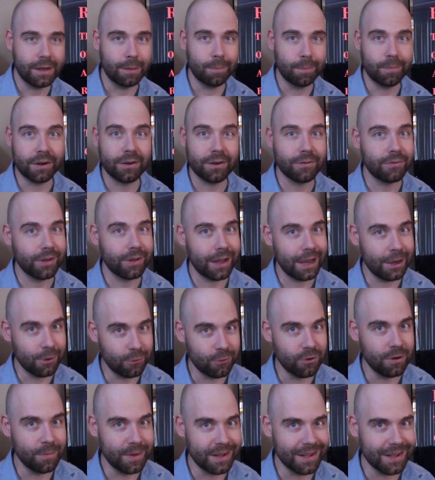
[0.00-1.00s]
a butterfly
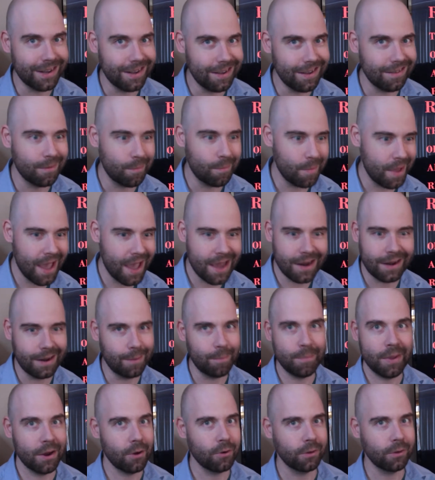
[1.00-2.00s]
dreaming that he's a man in
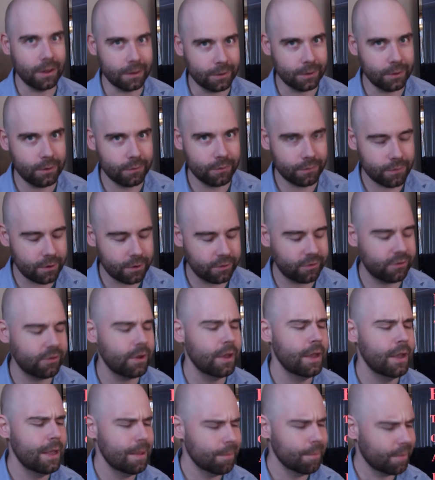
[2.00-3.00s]
a parallel
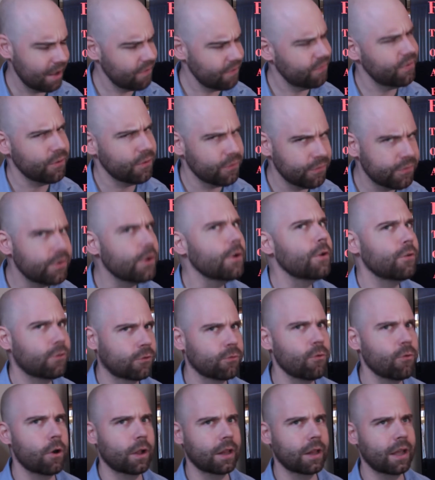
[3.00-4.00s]
universe, but I feel very
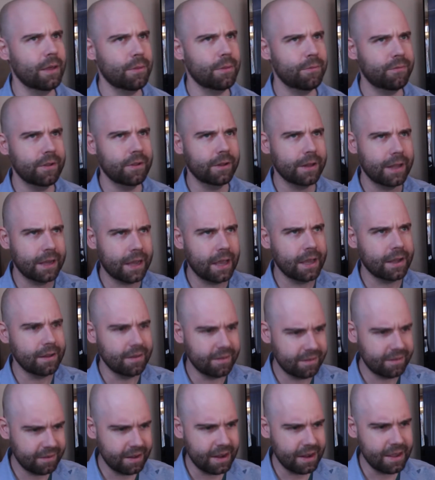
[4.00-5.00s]
strongly. I feel like I
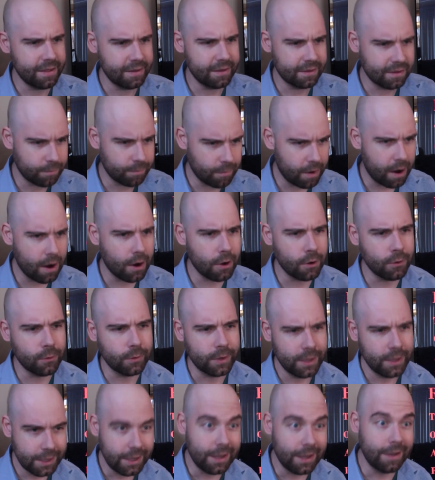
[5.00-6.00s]
can say that
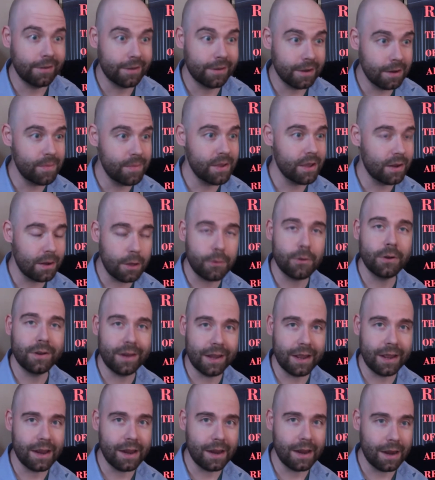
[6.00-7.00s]
tomorrow is going to be another
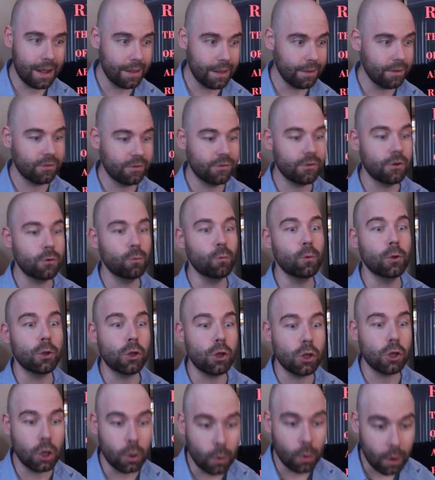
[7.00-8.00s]
day and the sun will
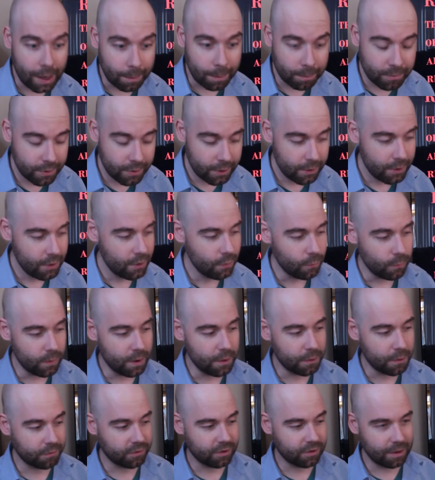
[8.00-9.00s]
show up
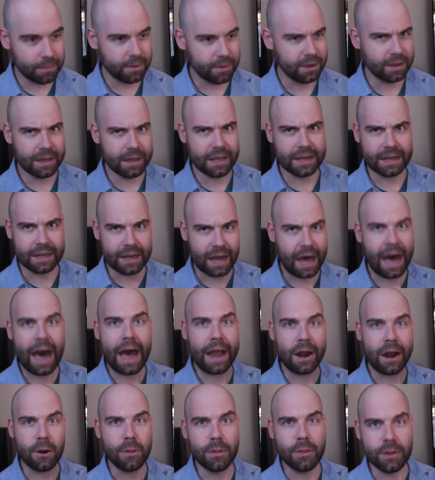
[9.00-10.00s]
with something like a
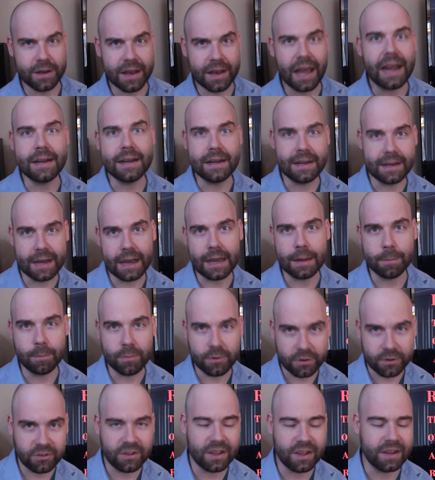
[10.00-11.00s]
higher than
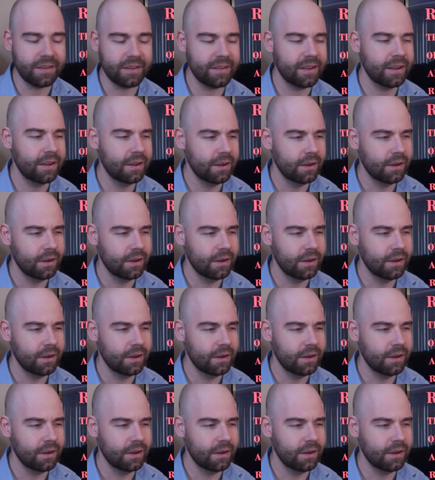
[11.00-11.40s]
99%